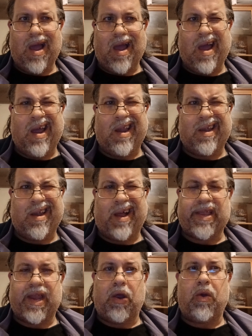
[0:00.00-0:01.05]
And I
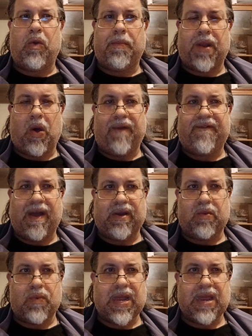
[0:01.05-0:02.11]
don't know, but I found
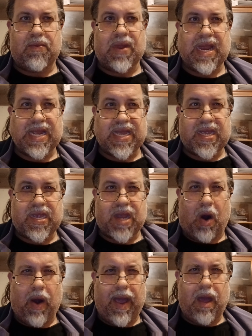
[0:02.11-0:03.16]
it really, really
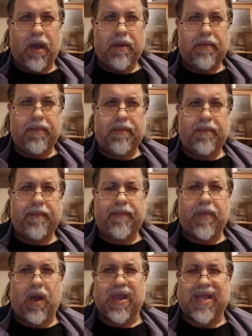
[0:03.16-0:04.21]
dire.
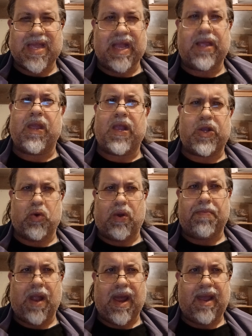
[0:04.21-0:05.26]
I didn't enjoy
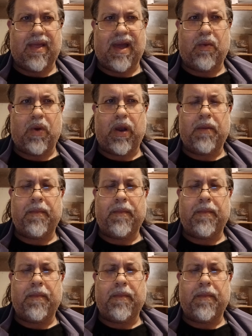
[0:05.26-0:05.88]
playing that one.